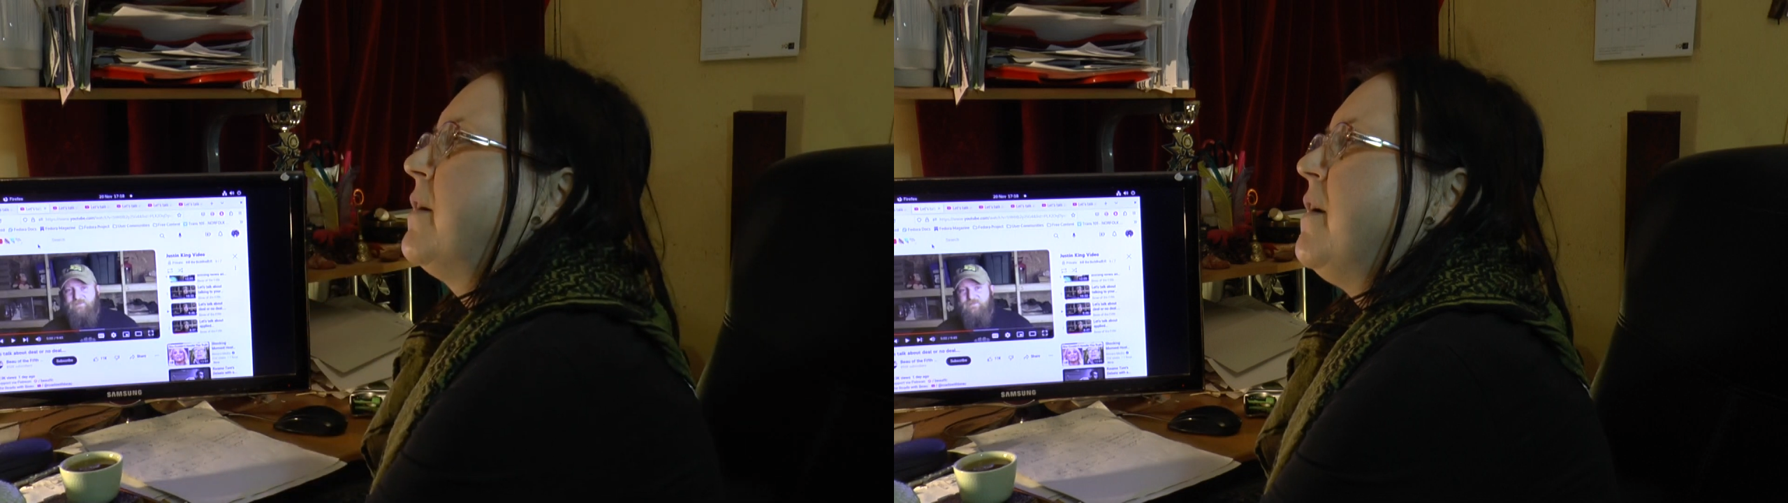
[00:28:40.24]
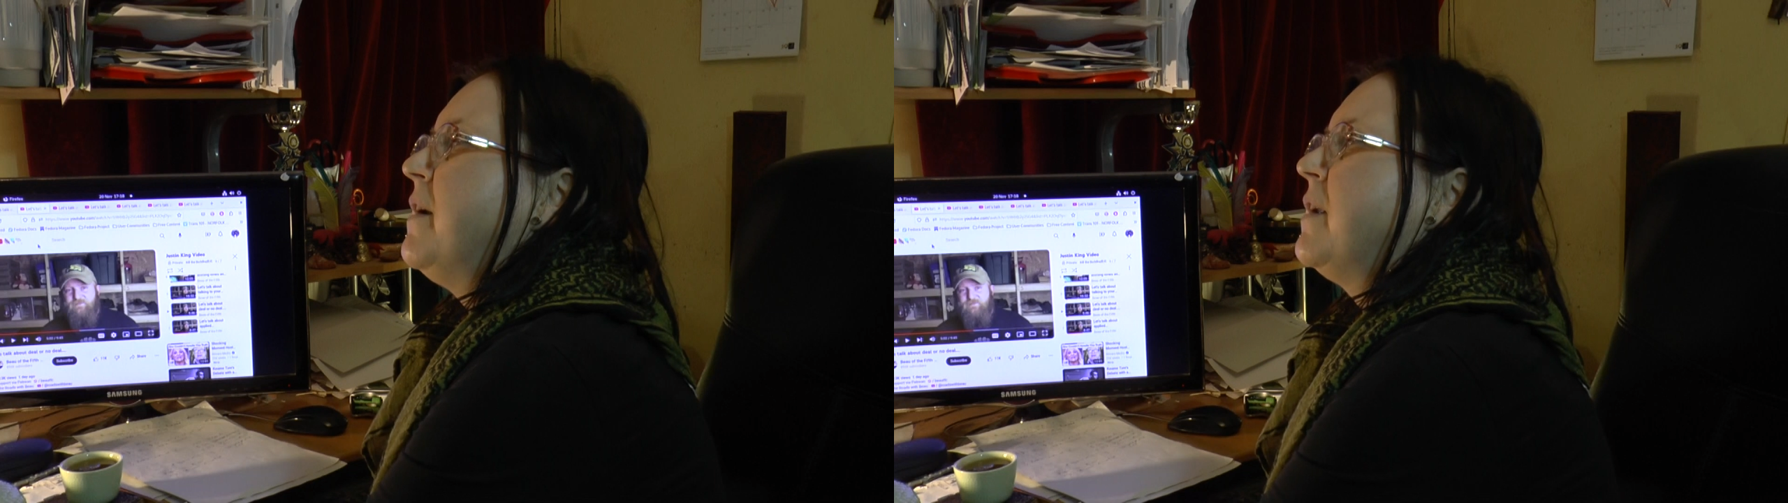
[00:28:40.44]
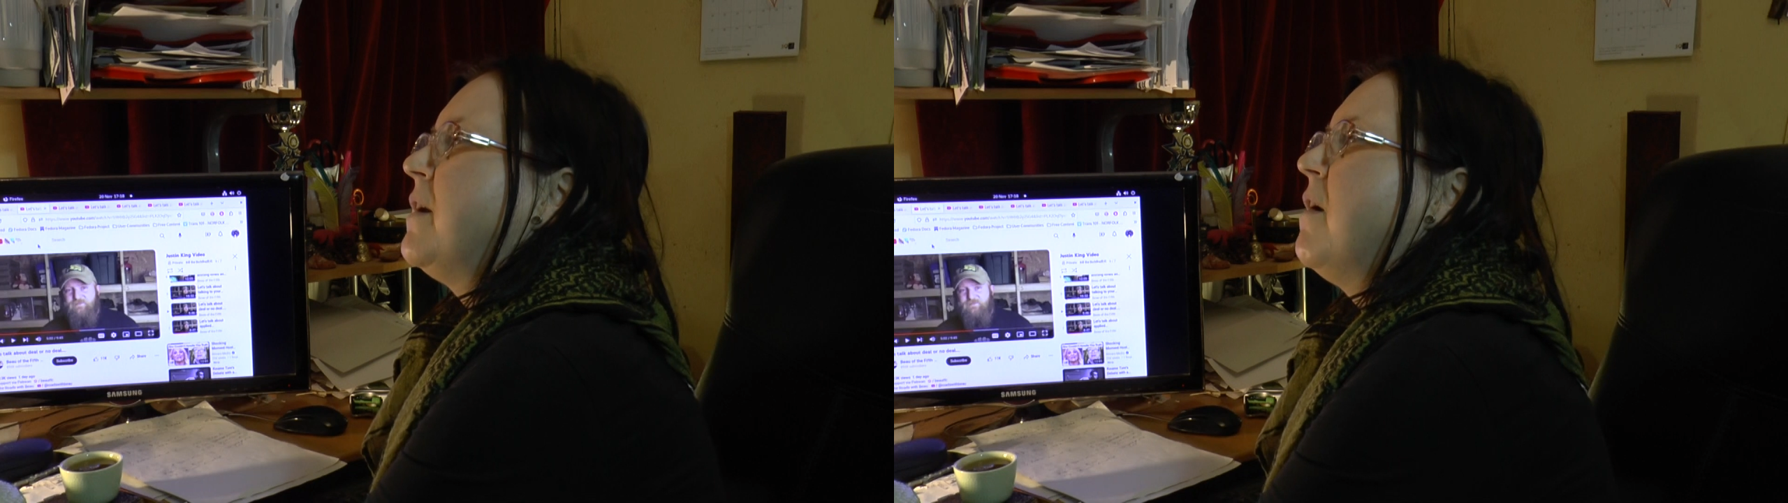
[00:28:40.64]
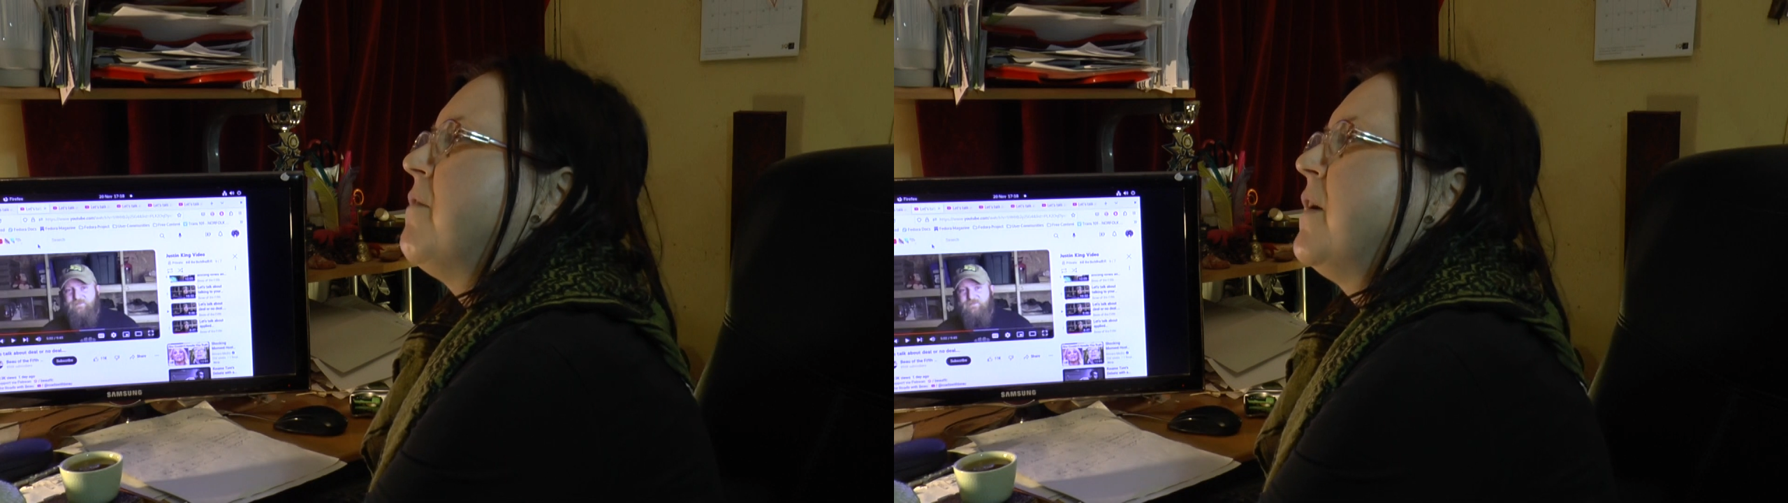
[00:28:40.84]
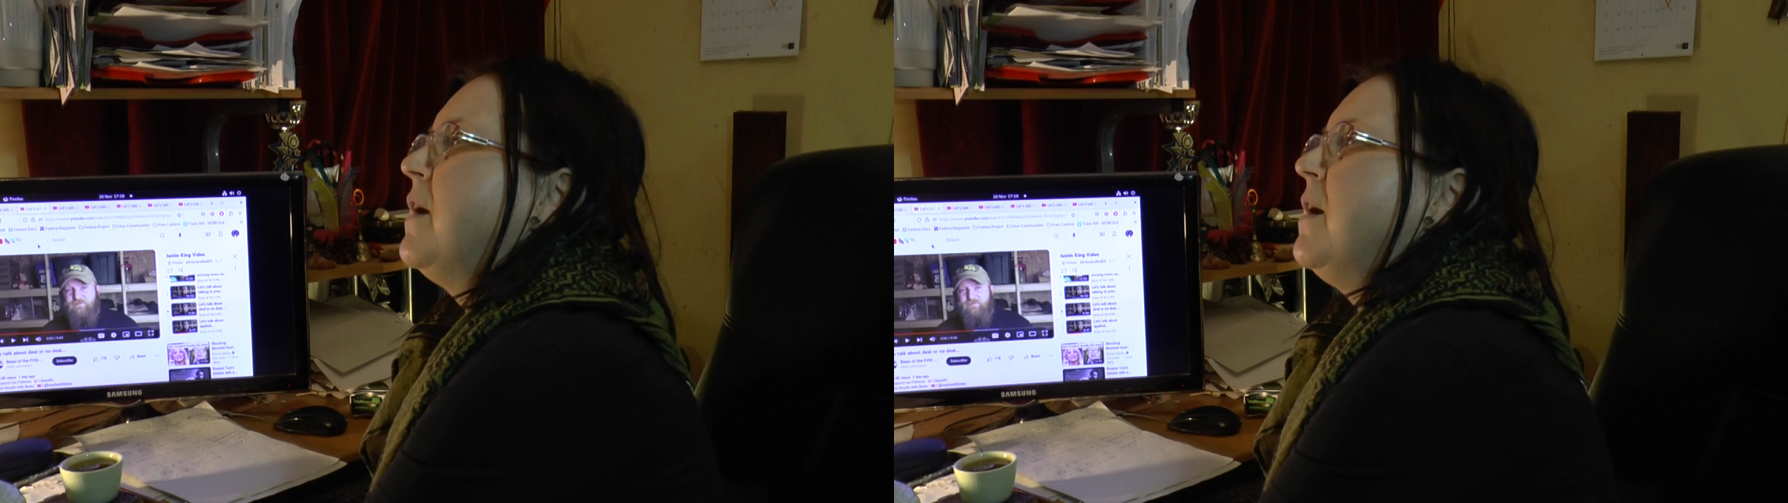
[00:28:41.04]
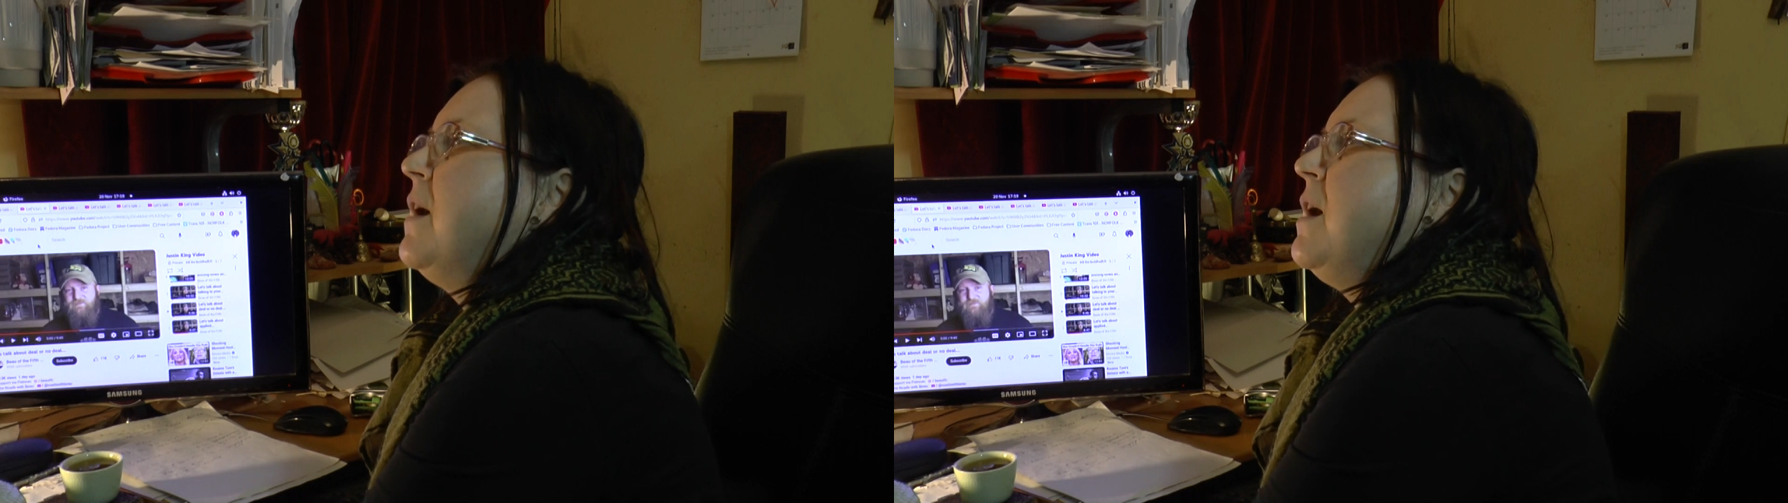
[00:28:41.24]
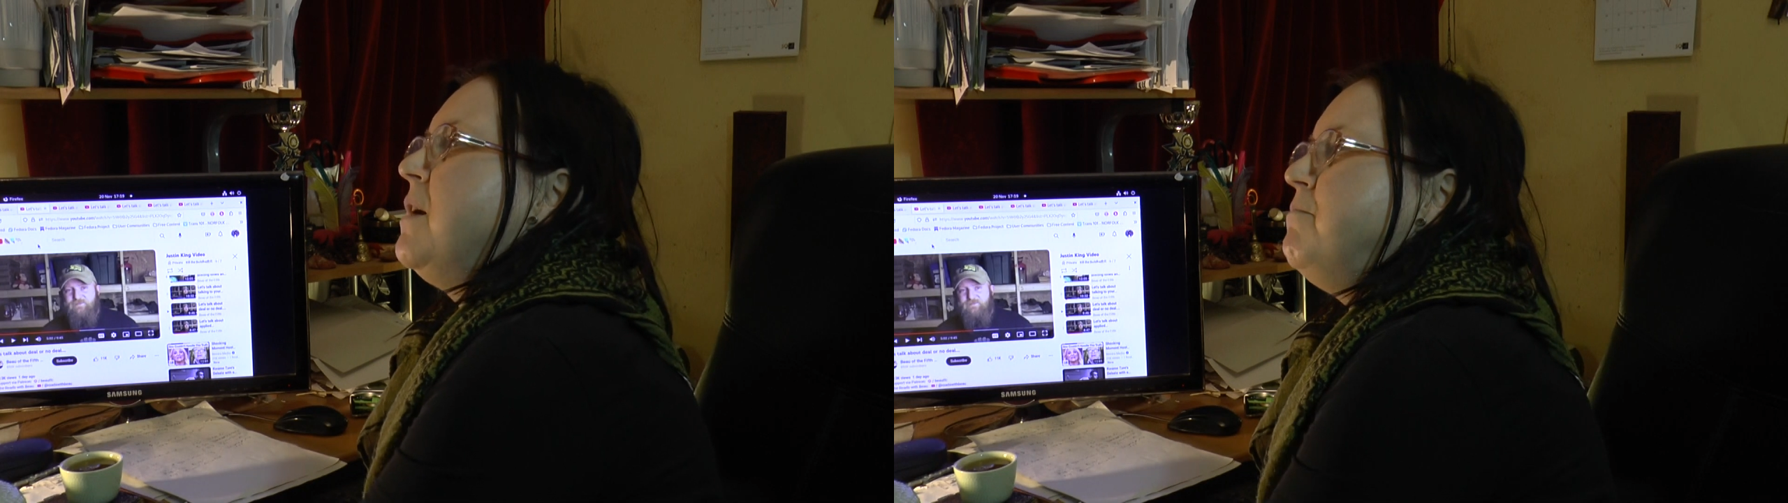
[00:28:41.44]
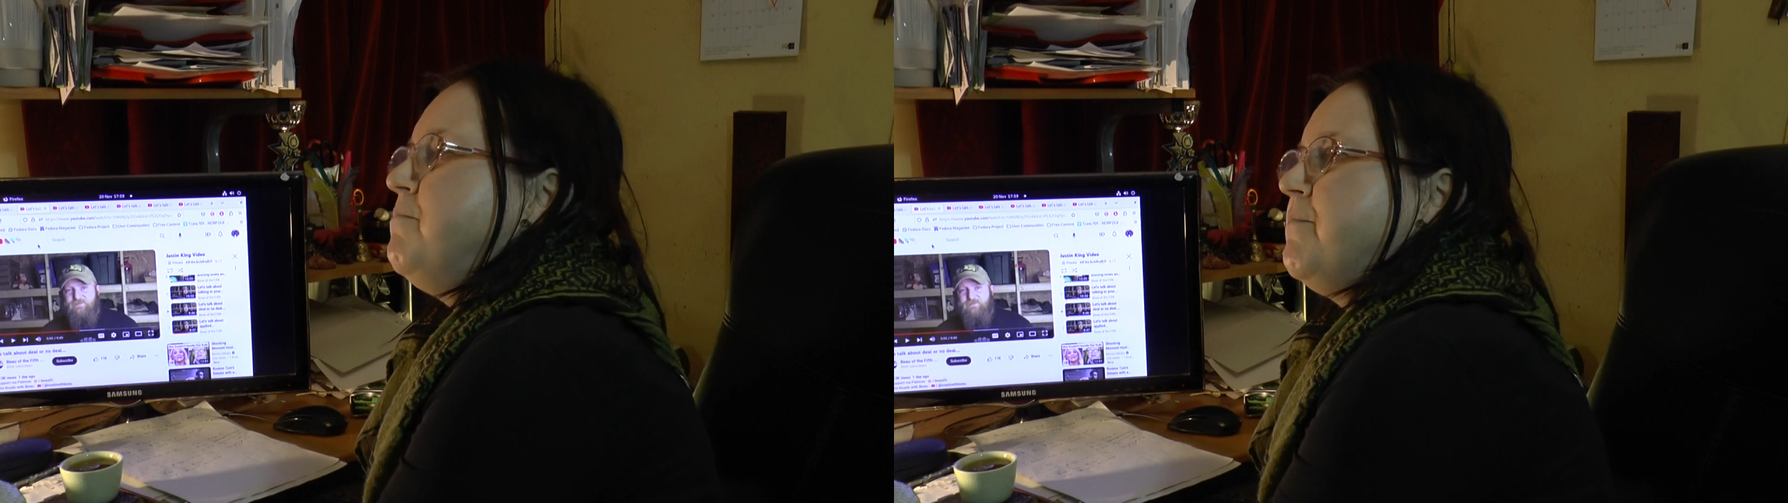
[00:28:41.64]
kind of
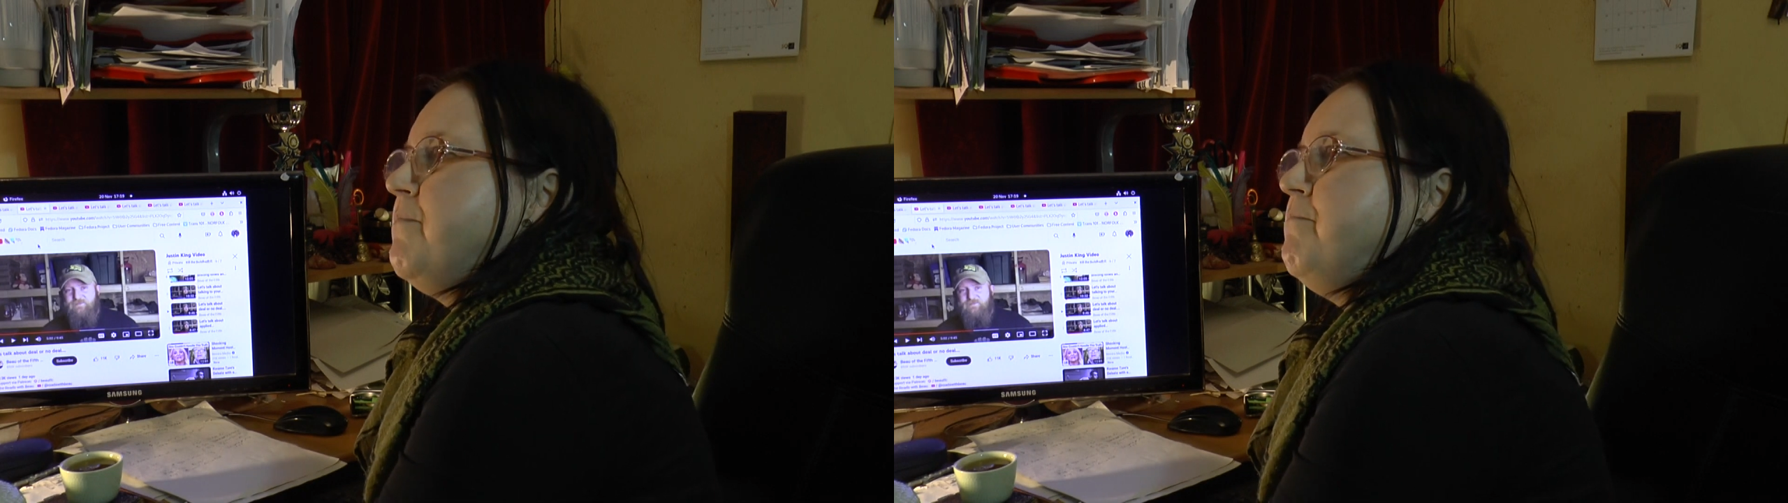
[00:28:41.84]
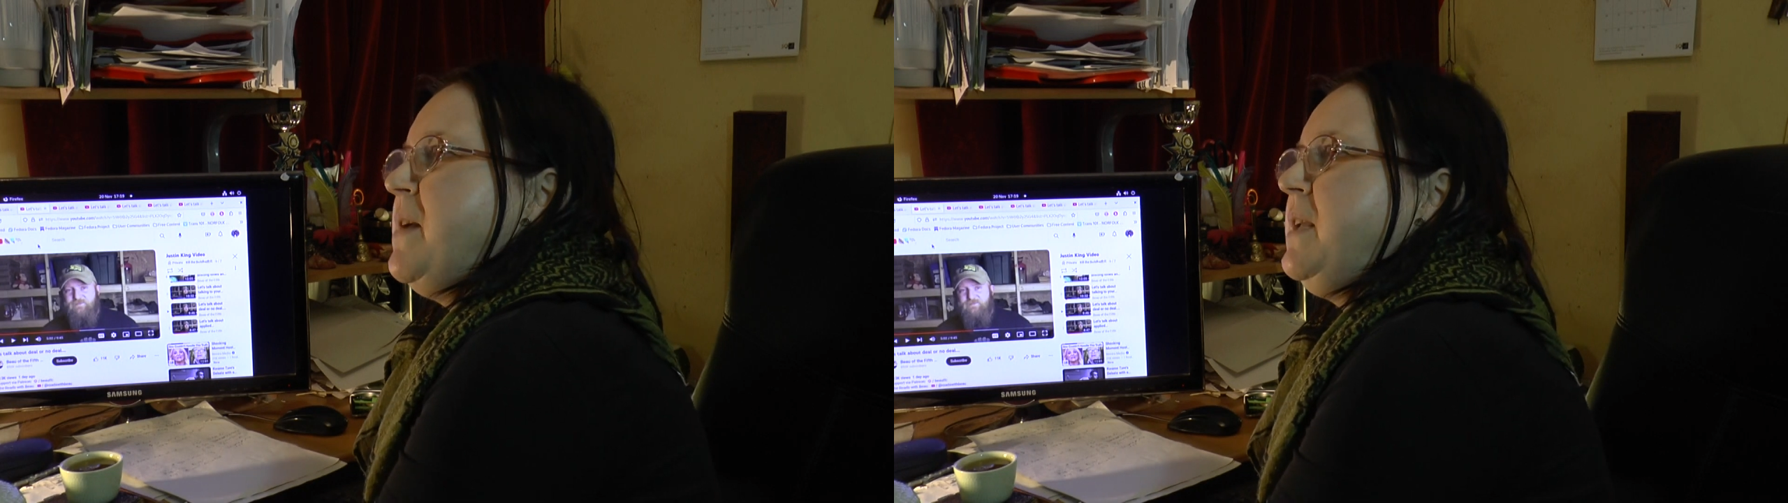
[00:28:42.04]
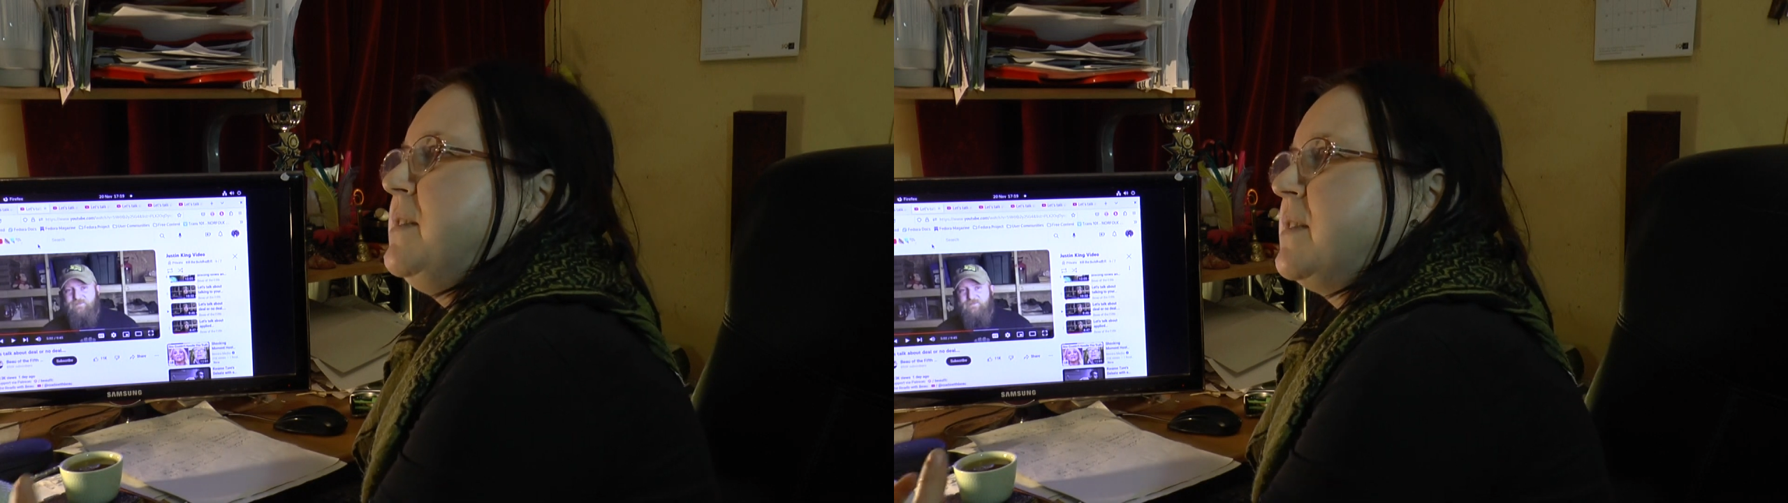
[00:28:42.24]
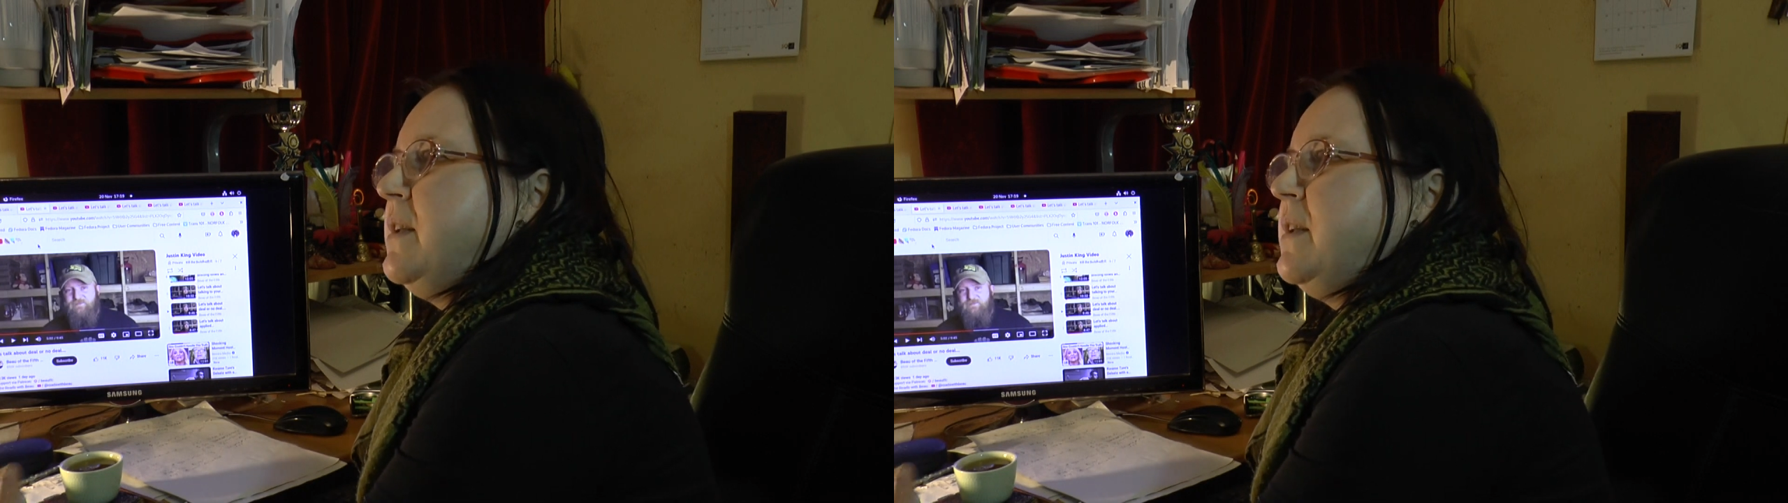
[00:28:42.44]
means